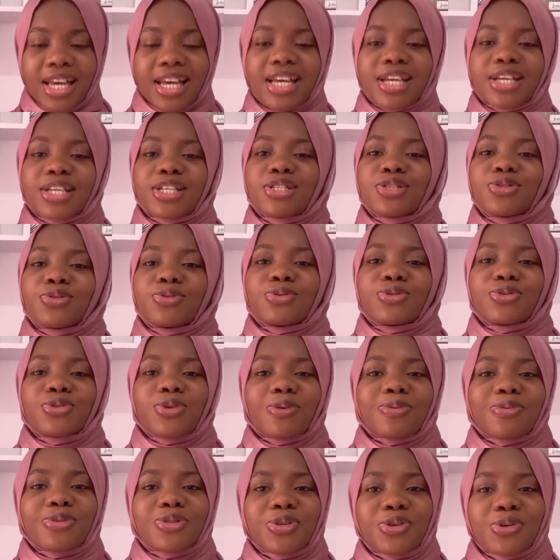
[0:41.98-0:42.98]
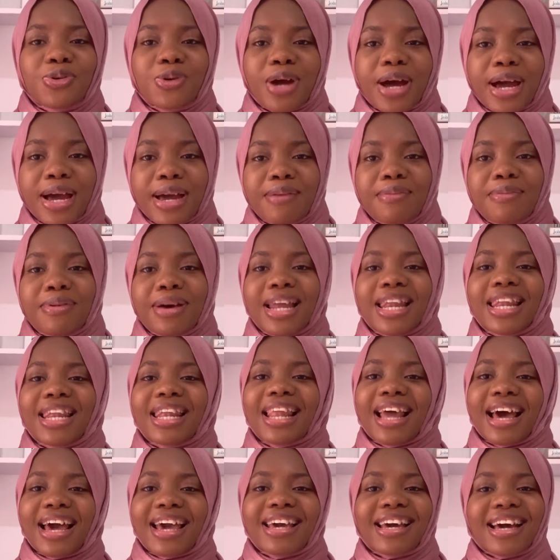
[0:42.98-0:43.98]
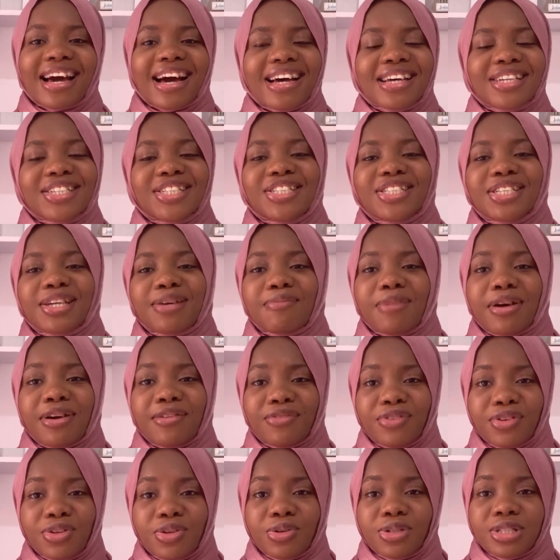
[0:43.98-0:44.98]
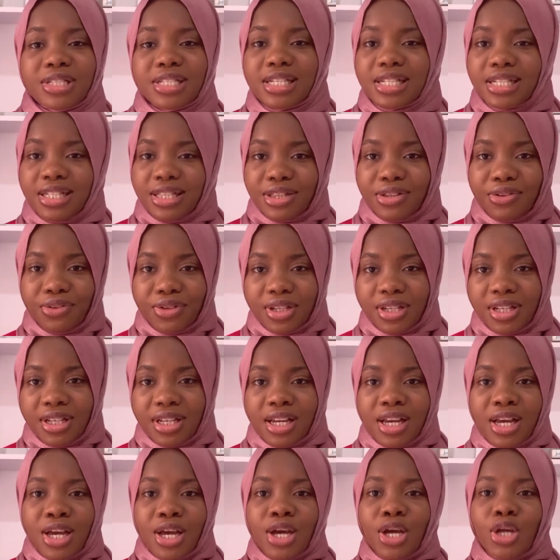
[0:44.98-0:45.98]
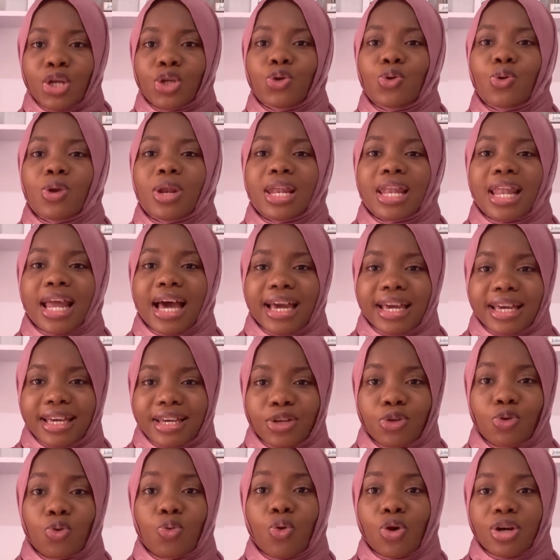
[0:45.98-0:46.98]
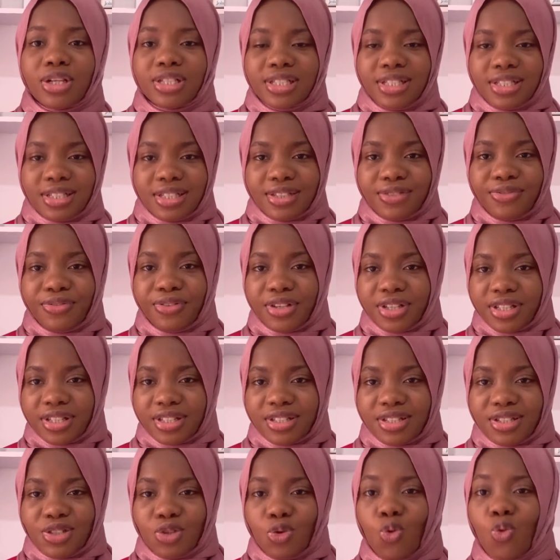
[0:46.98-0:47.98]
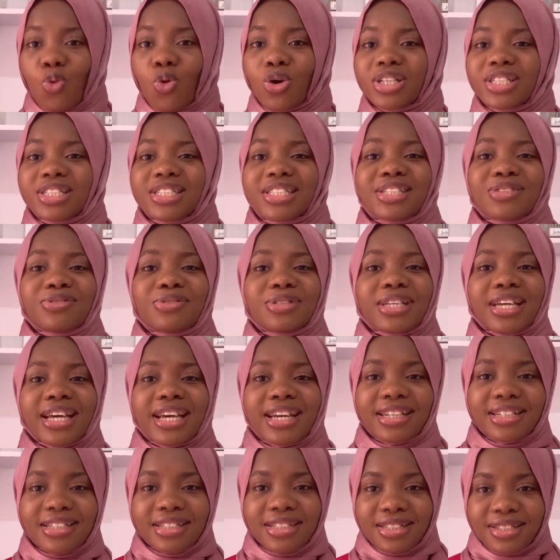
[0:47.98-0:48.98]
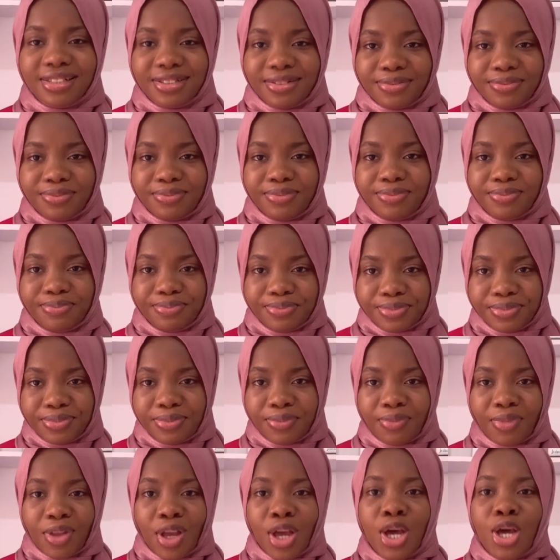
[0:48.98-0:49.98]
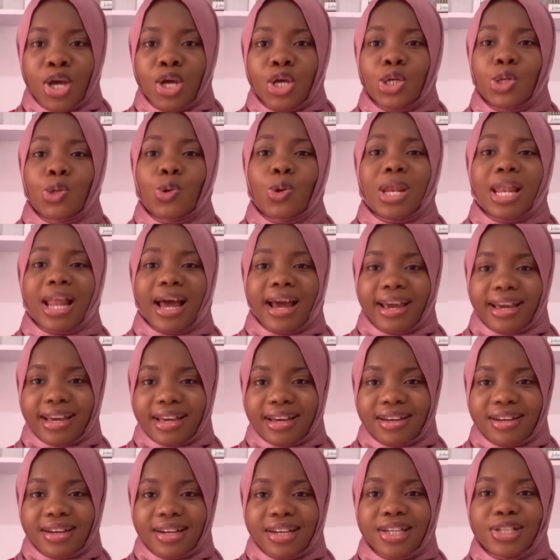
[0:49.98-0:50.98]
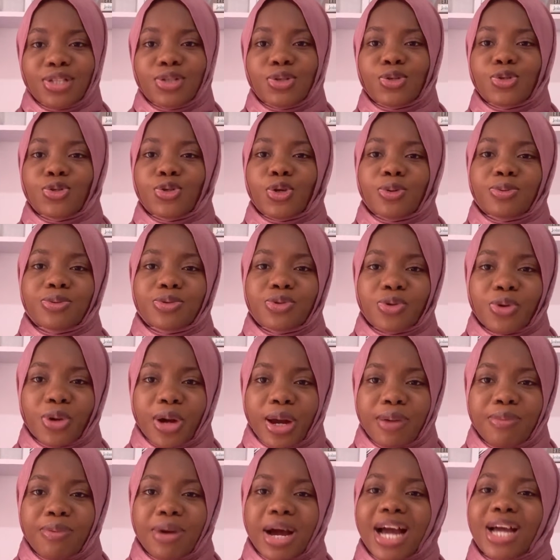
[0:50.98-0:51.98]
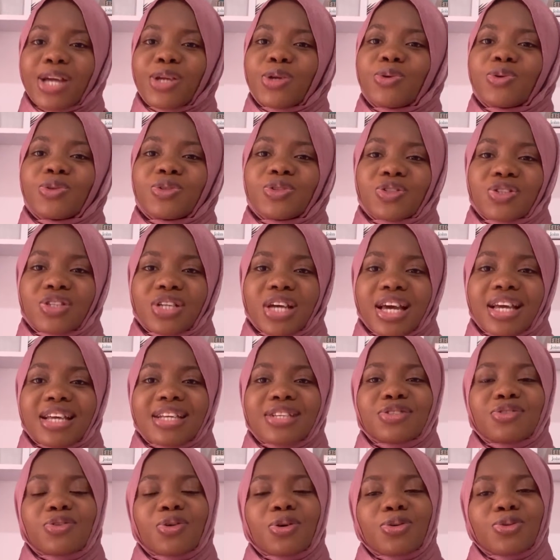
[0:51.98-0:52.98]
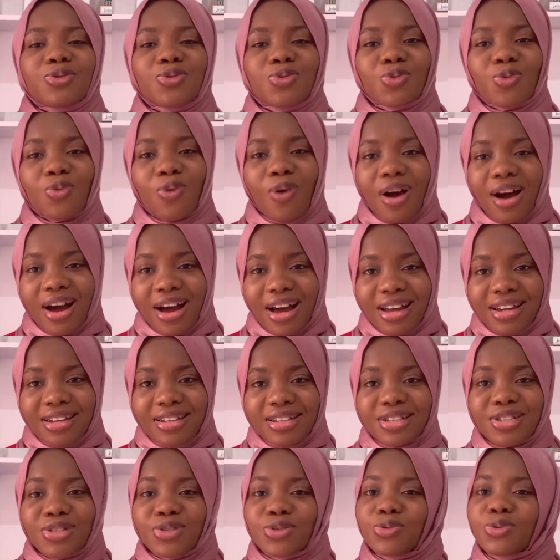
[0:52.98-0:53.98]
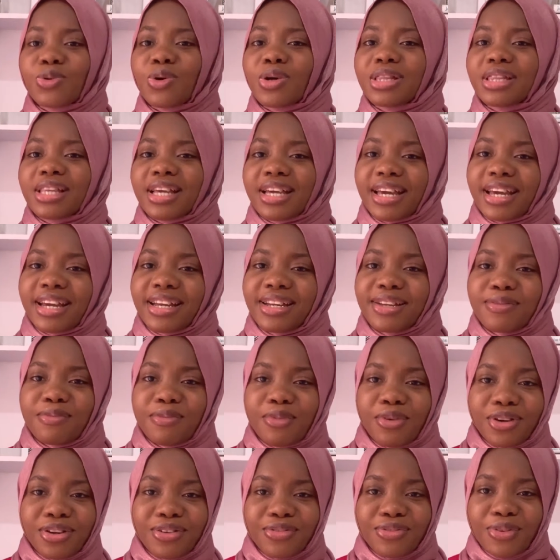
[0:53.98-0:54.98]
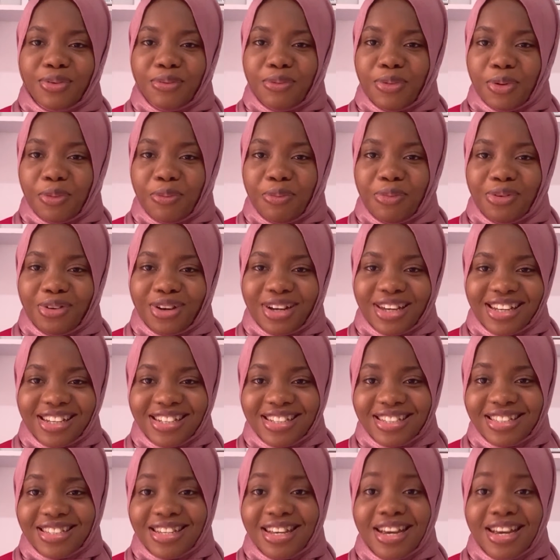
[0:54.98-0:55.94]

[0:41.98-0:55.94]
is to subscribe, like and share my video. See the 3: you like, you watch it first, you watch it in the end, you like, you subscribe and you share. It's not too hard. It will not take any money from your pocket.